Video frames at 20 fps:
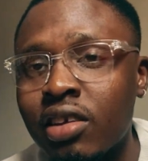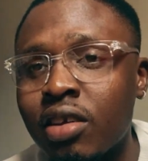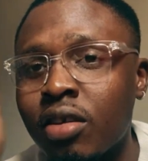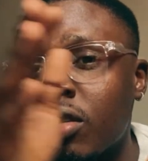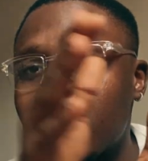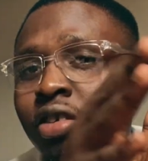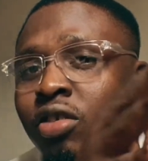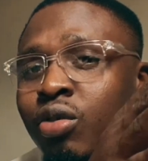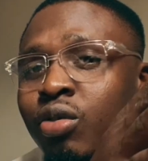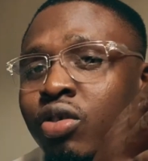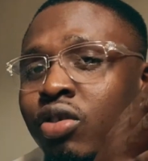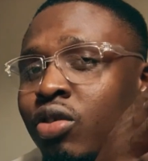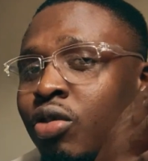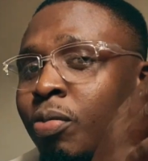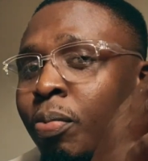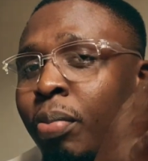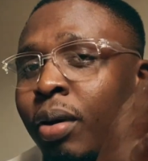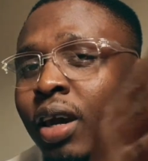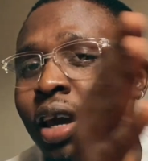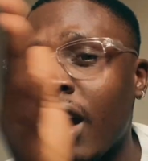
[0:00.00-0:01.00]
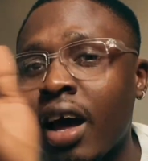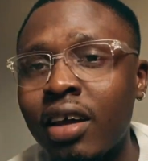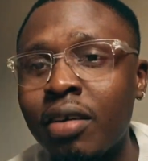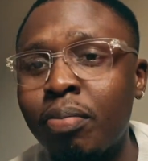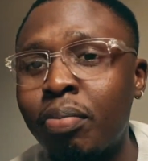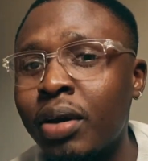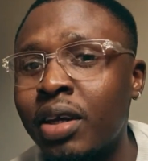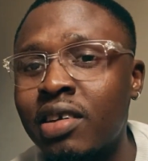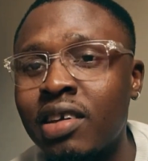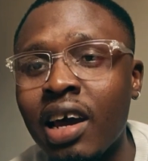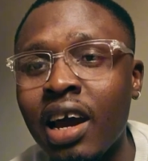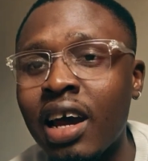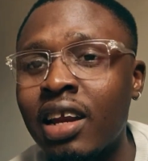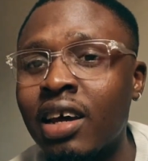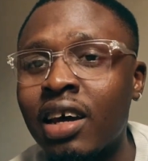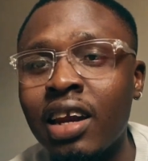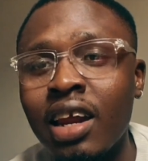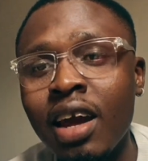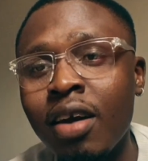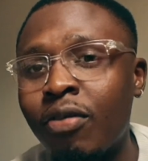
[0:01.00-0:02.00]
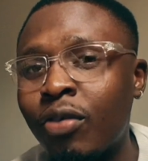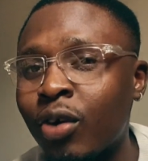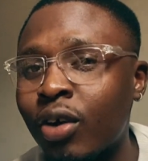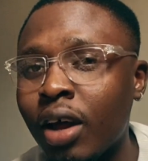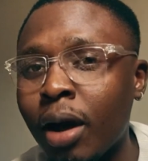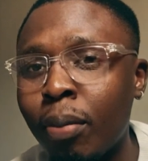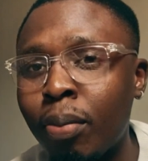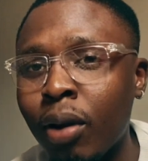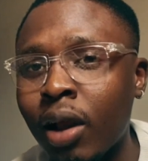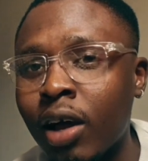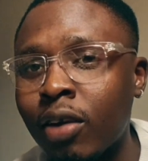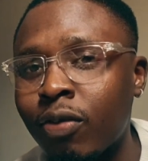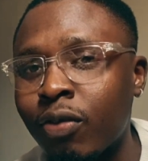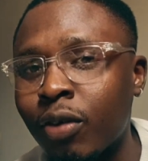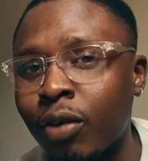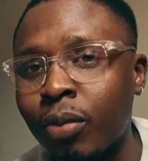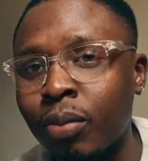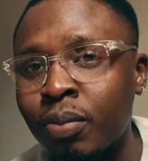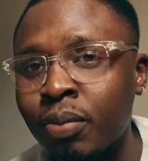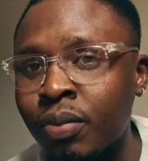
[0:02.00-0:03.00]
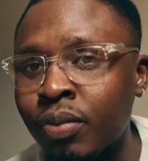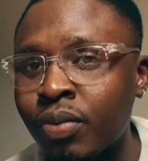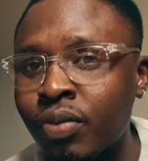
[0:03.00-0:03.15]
YouTube pays higher than every other platform.